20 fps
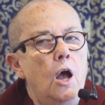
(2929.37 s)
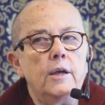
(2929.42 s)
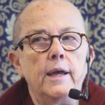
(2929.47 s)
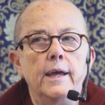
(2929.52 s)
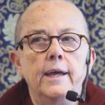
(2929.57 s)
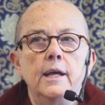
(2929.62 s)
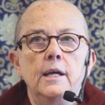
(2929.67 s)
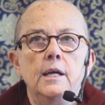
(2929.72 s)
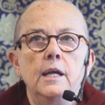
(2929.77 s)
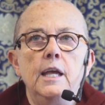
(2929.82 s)

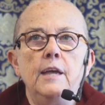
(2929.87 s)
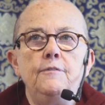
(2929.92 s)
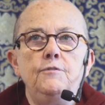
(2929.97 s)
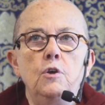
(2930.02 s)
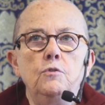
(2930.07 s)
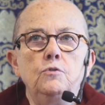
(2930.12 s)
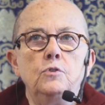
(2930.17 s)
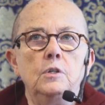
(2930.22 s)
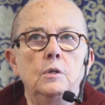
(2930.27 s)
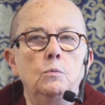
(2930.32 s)
Okay, if
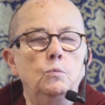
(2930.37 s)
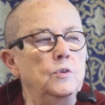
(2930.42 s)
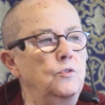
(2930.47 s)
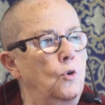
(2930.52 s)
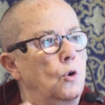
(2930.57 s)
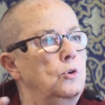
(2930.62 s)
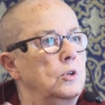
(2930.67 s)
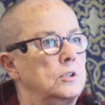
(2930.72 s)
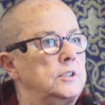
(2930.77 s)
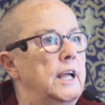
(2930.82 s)
you we've
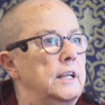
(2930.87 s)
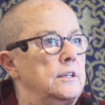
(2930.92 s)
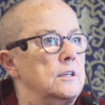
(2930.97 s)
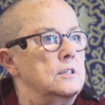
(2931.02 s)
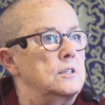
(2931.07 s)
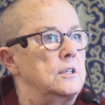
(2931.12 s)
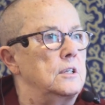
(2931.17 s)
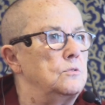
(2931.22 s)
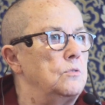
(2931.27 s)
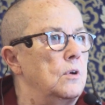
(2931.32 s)
all got
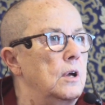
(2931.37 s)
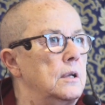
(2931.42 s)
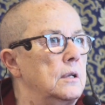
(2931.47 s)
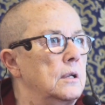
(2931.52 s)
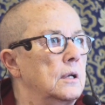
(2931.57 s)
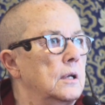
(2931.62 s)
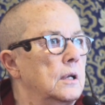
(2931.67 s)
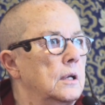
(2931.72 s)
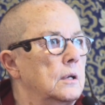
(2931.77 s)
tendencies, right?